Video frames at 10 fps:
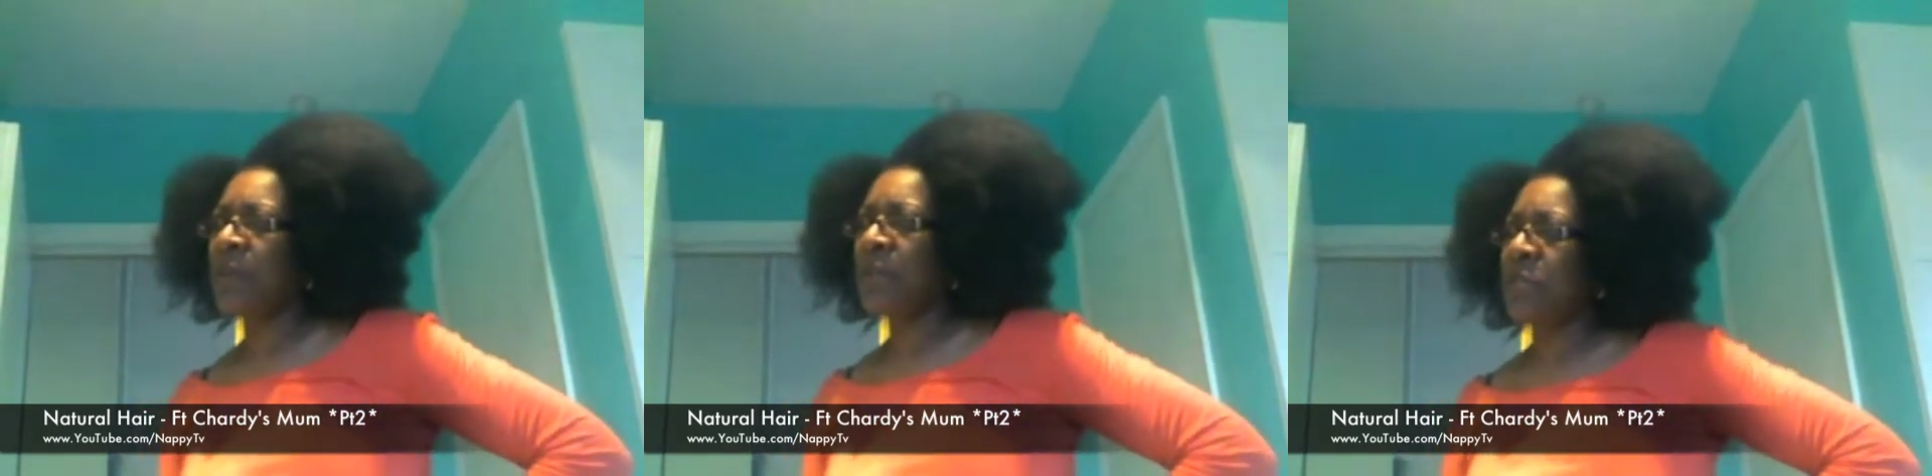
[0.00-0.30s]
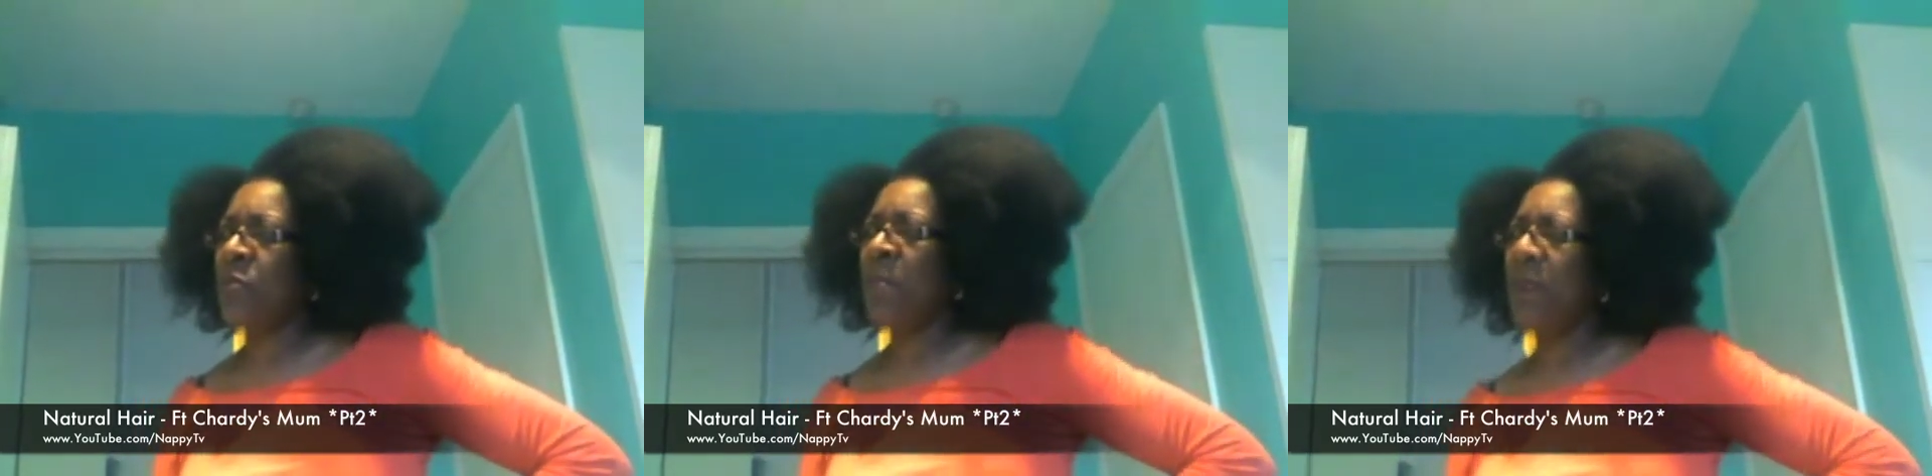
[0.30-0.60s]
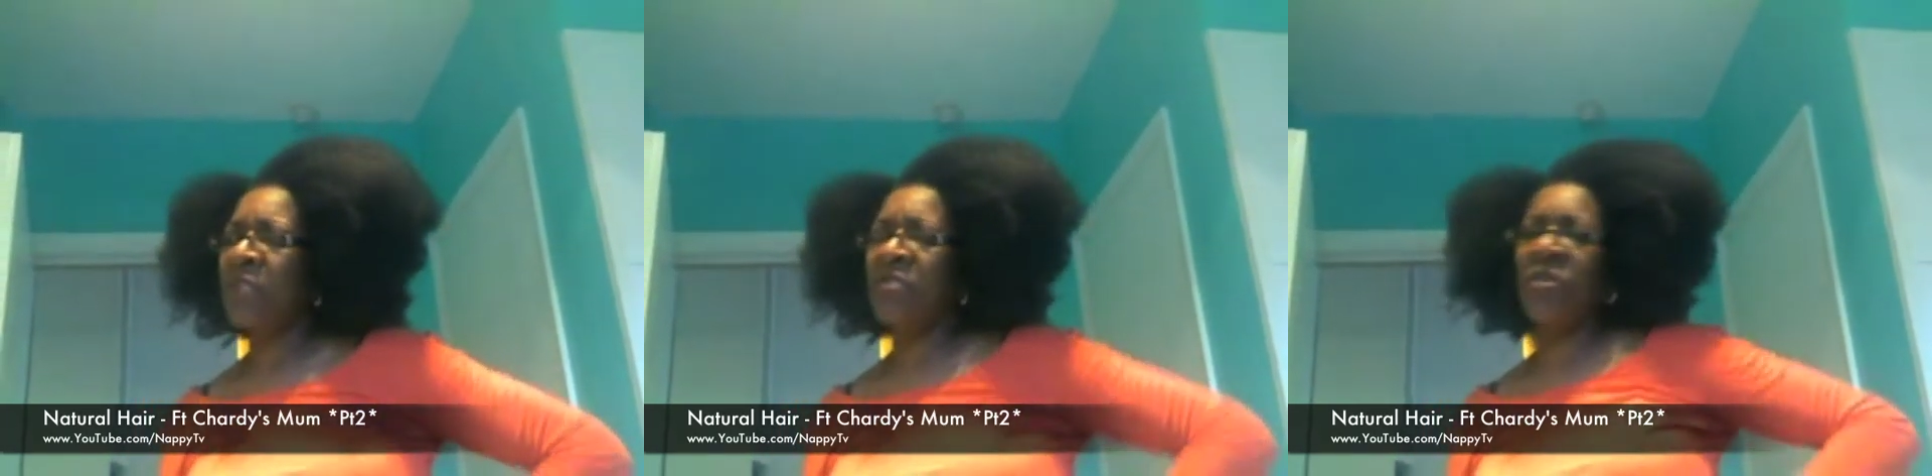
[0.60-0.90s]
because
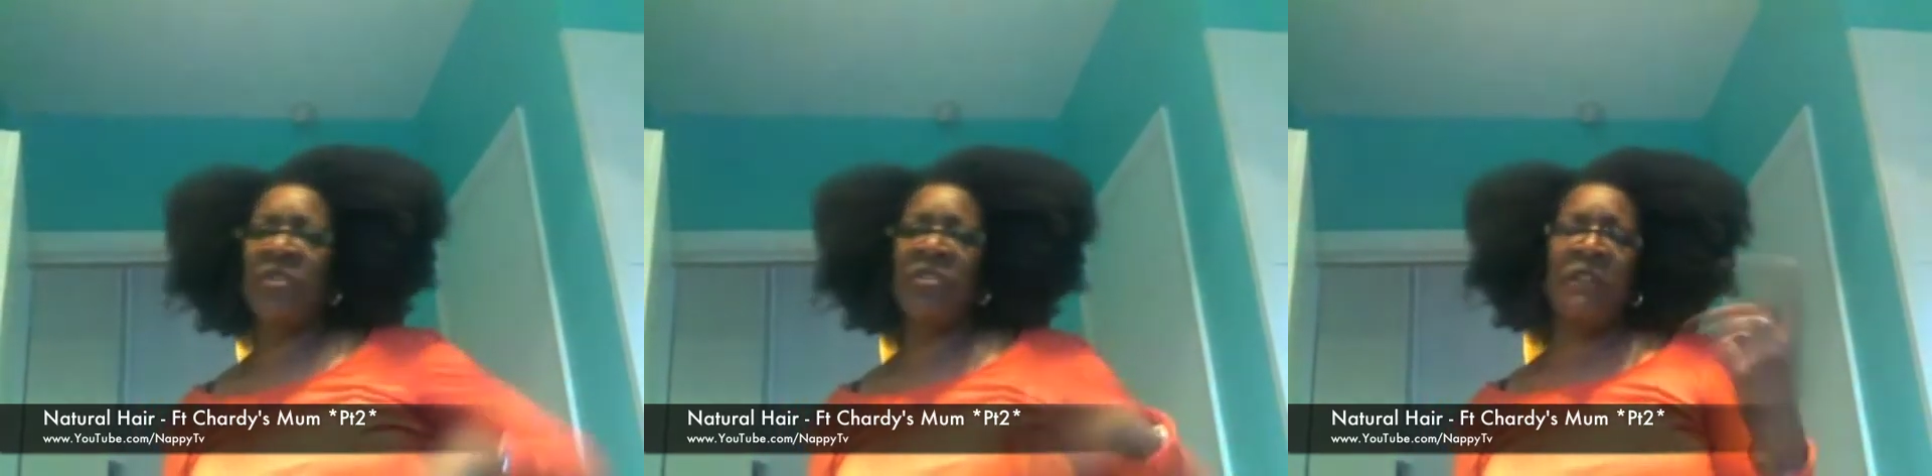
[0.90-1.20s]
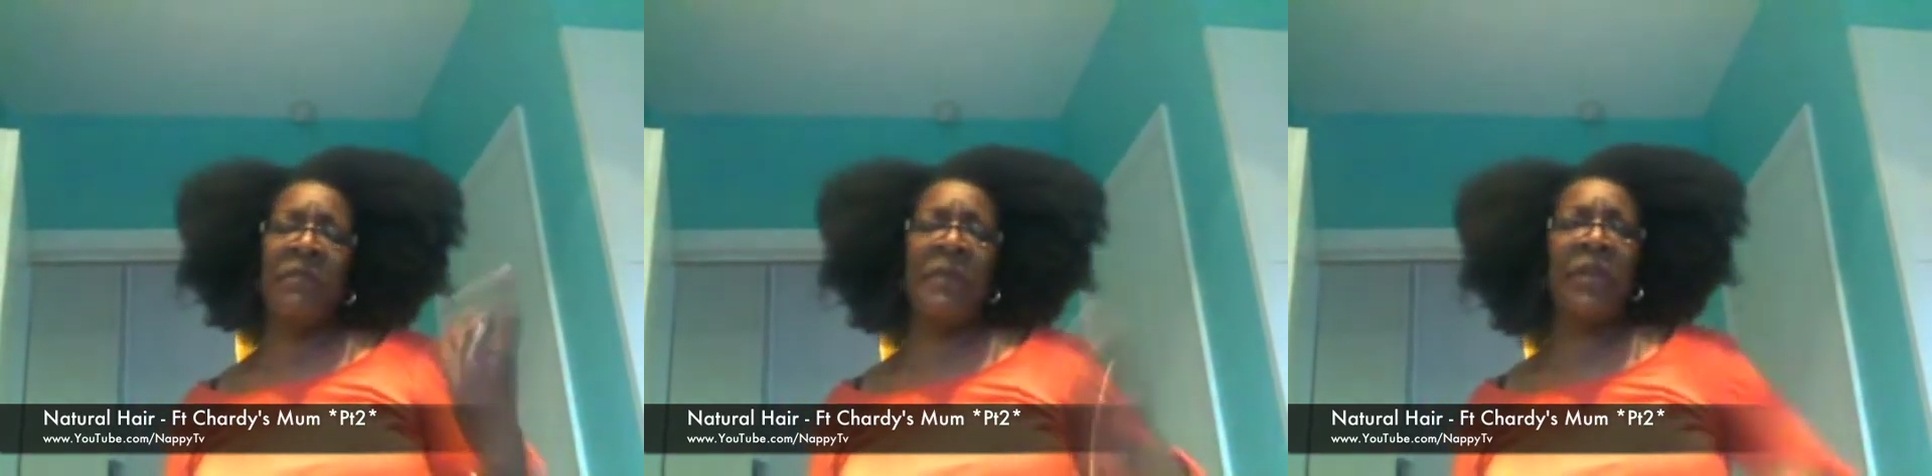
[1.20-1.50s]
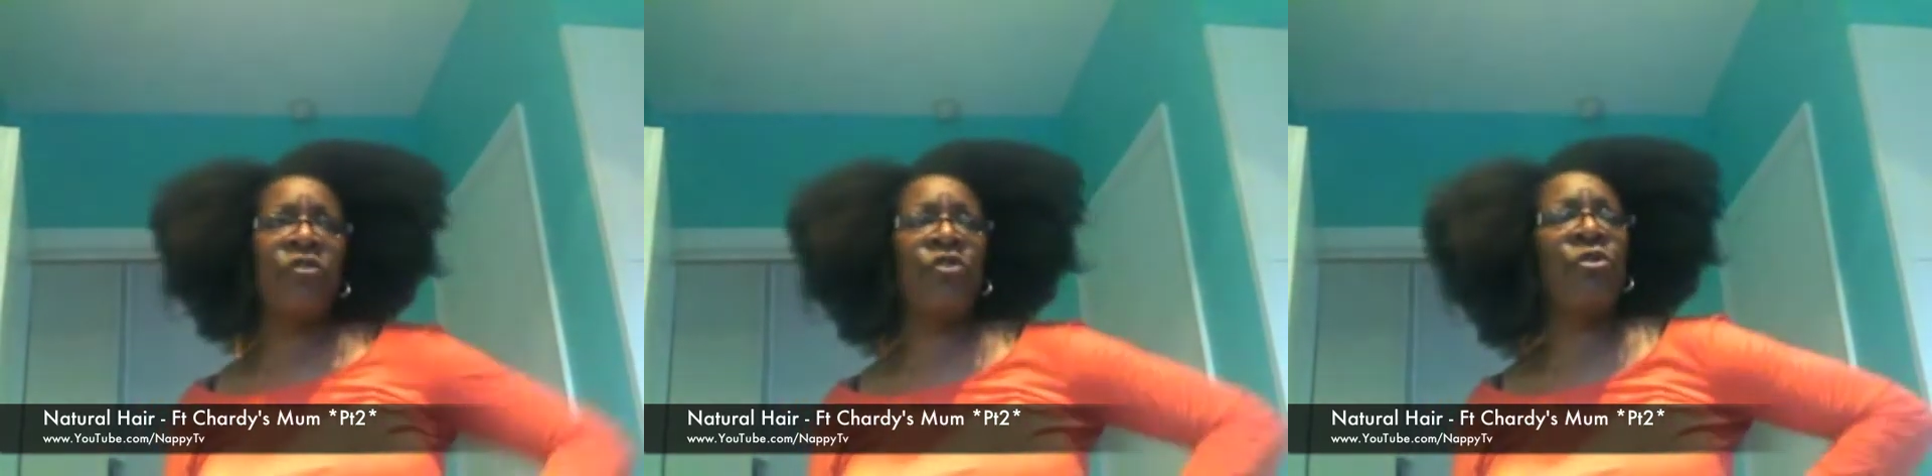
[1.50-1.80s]
one man's long is another
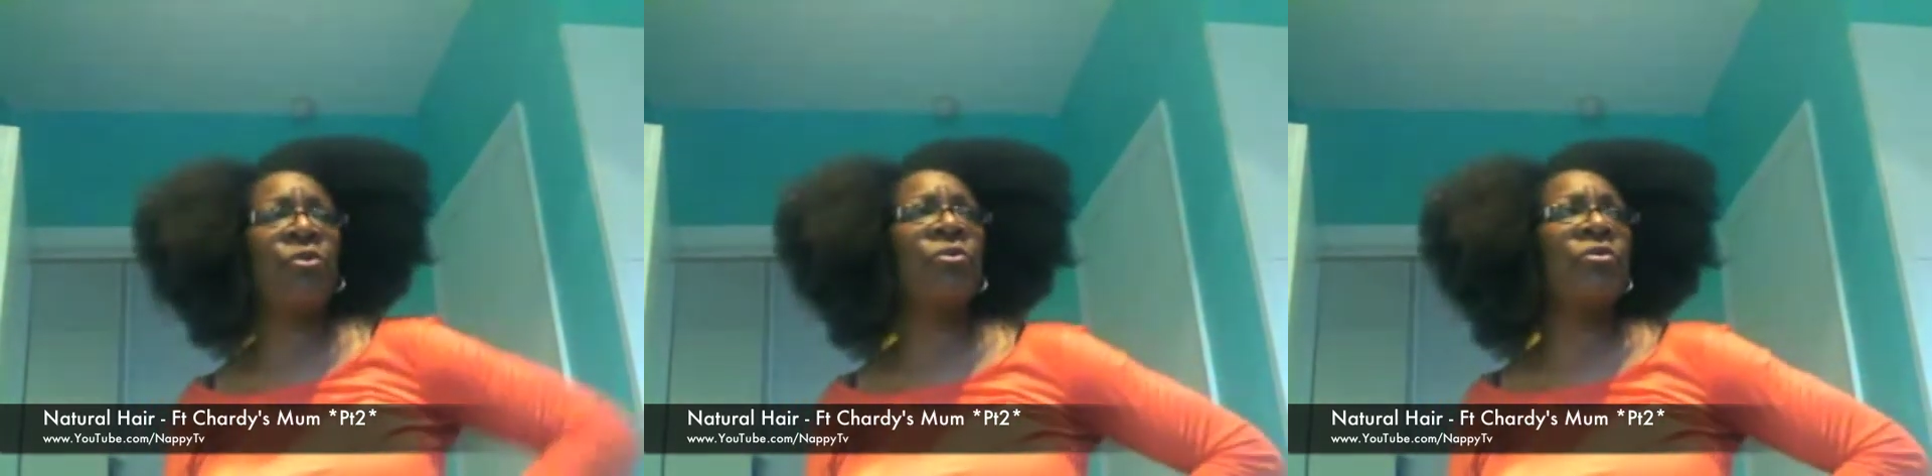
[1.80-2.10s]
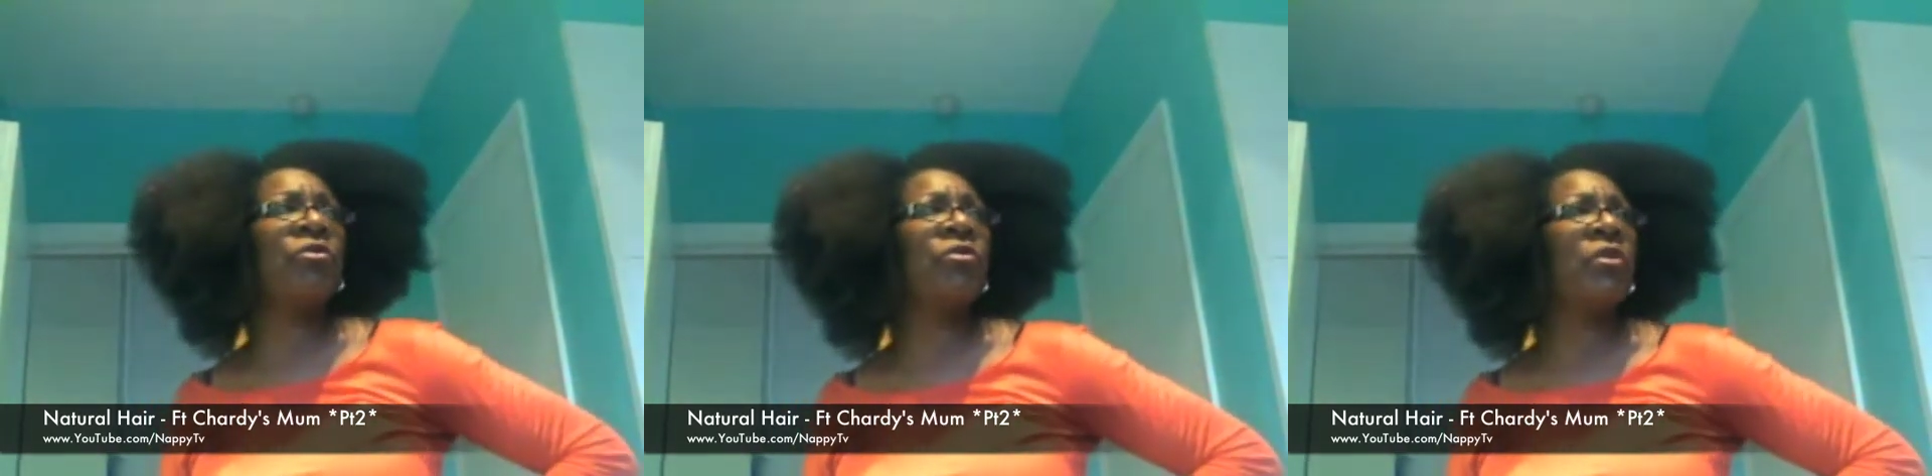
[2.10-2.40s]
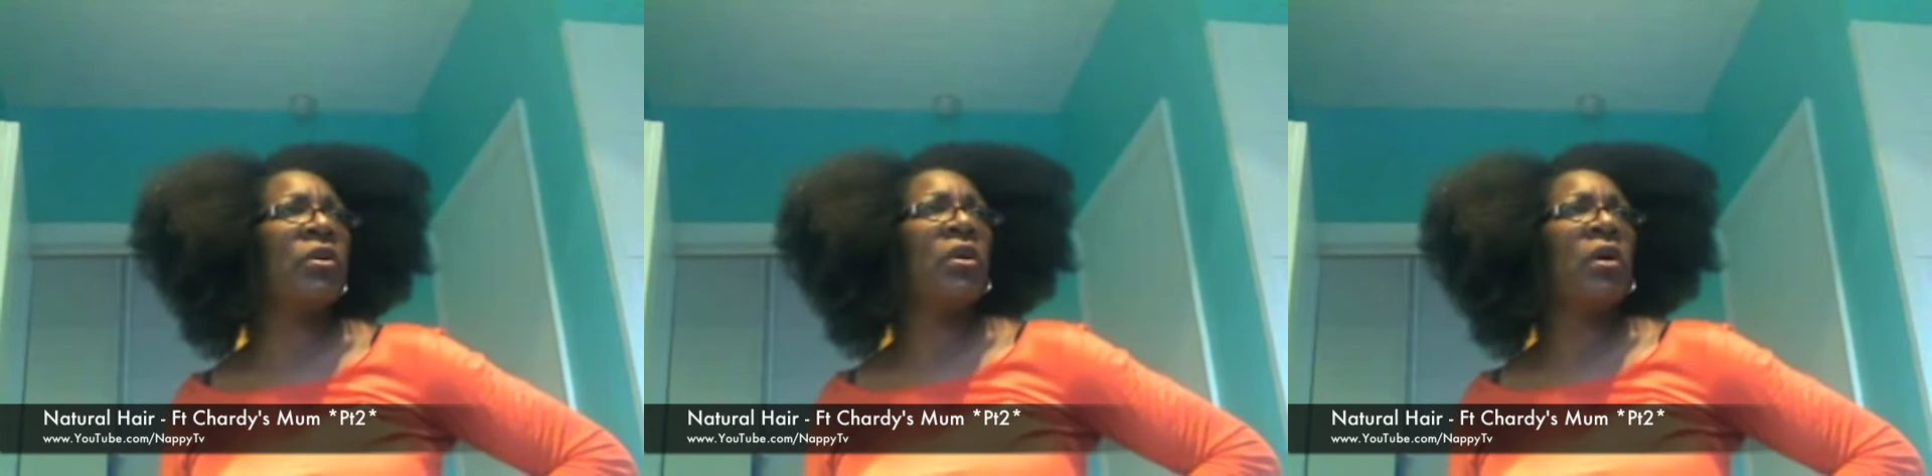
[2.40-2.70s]
man's short.